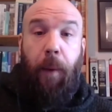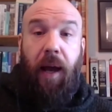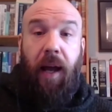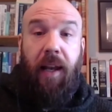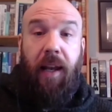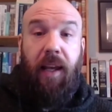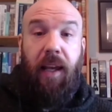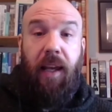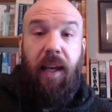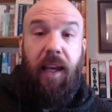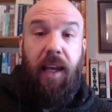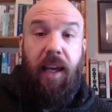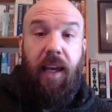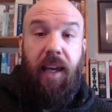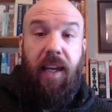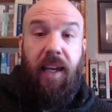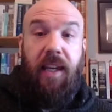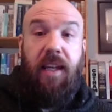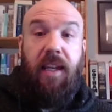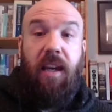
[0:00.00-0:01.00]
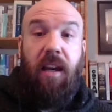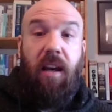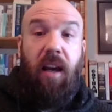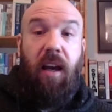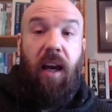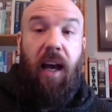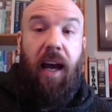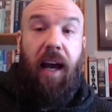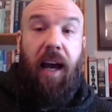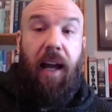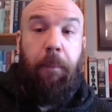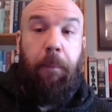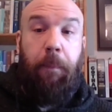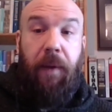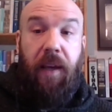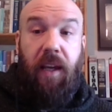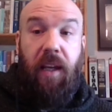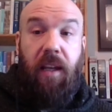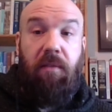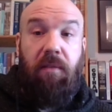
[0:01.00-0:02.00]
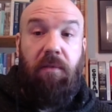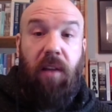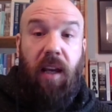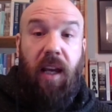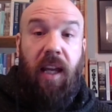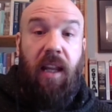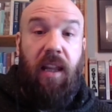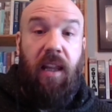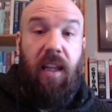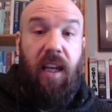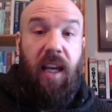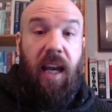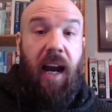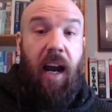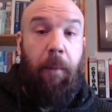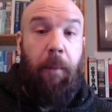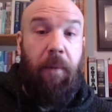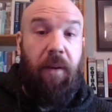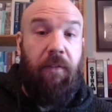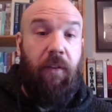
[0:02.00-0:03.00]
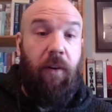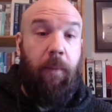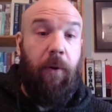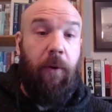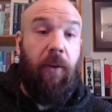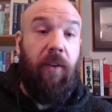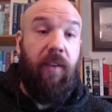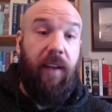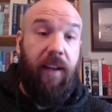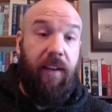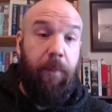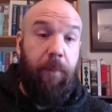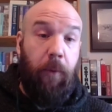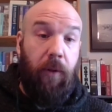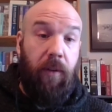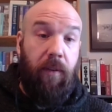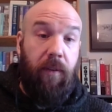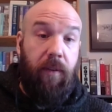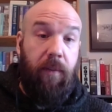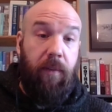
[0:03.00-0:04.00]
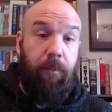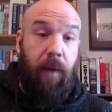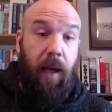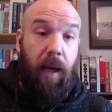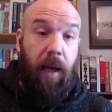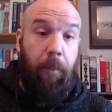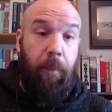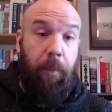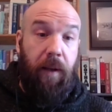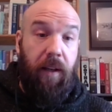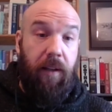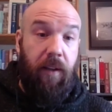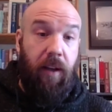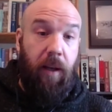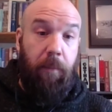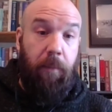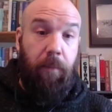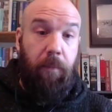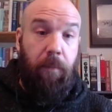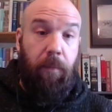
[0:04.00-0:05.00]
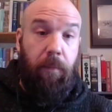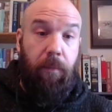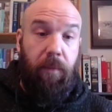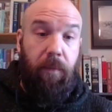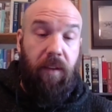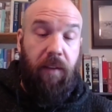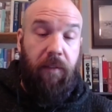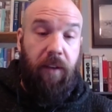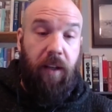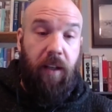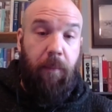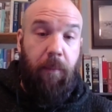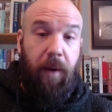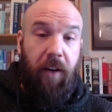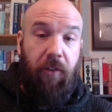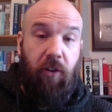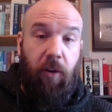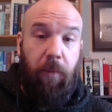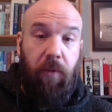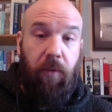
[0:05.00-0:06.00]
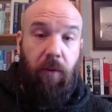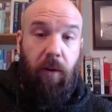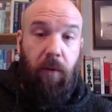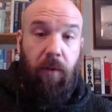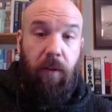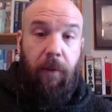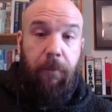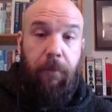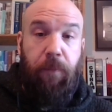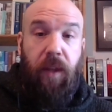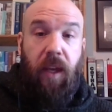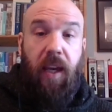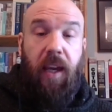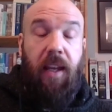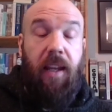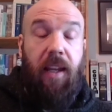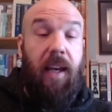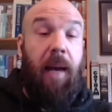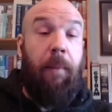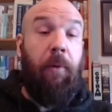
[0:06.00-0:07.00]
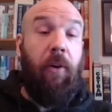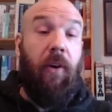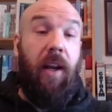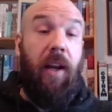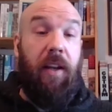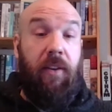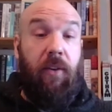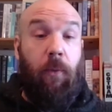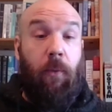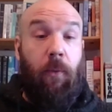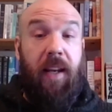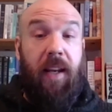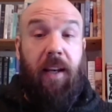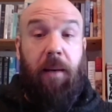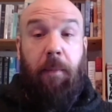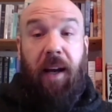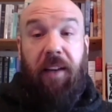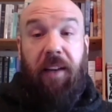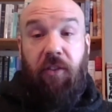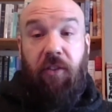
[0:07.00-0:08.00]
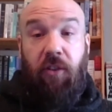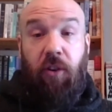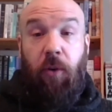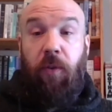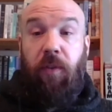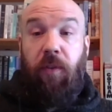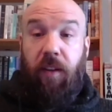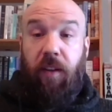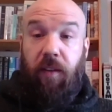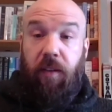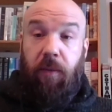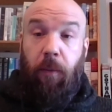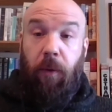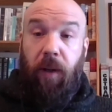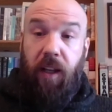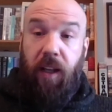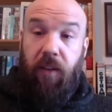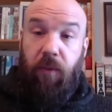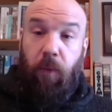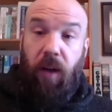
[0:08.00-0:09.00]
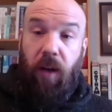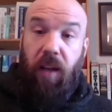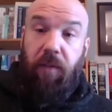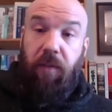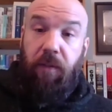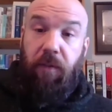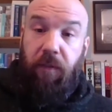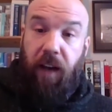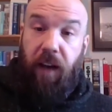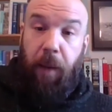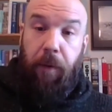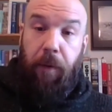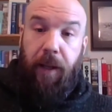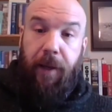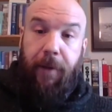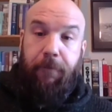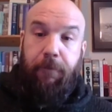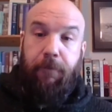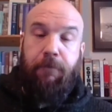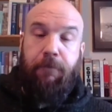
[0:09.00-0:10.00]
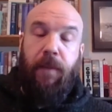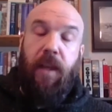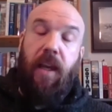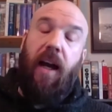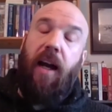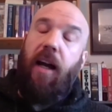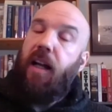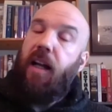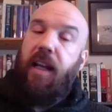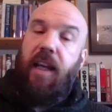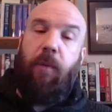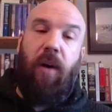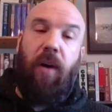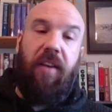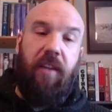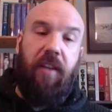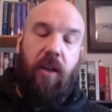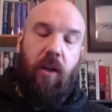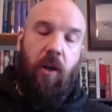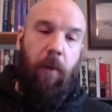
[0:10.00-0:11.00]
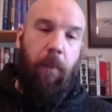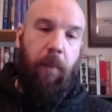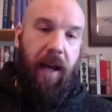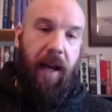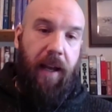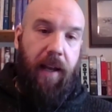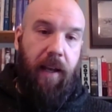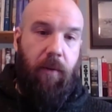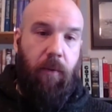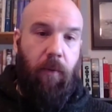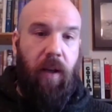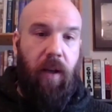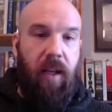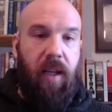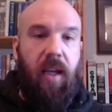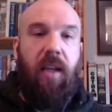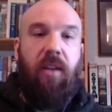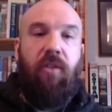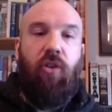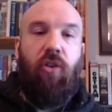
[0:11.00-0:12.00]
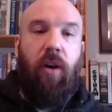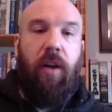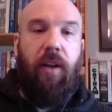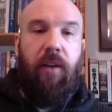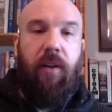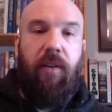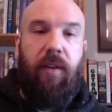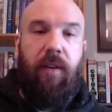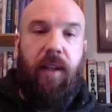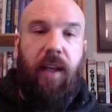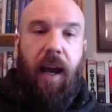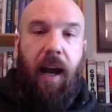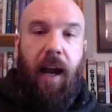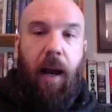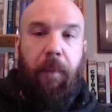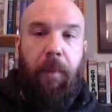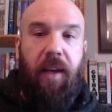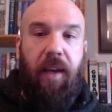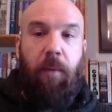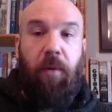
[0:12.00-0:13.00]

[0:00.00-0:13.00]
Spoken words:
And he had been in the army for about 6 months by the time 17th of March comes around. He'd emigrated to Reading, Massachusetts with his wife and family. And he wasn't a young man when he joined the army.